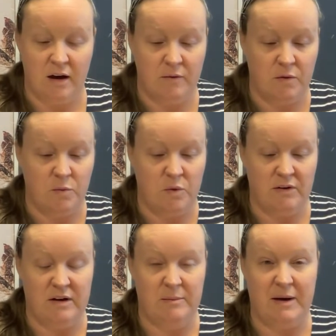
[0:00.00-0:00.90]
I'm not
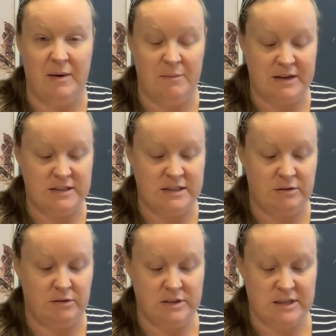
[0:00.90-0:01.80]
worried about bacterial
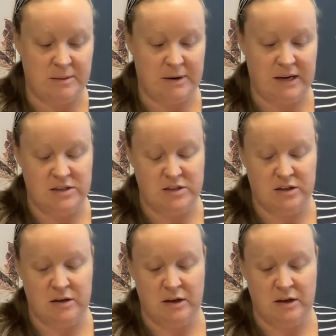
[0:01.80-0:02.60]
contamination.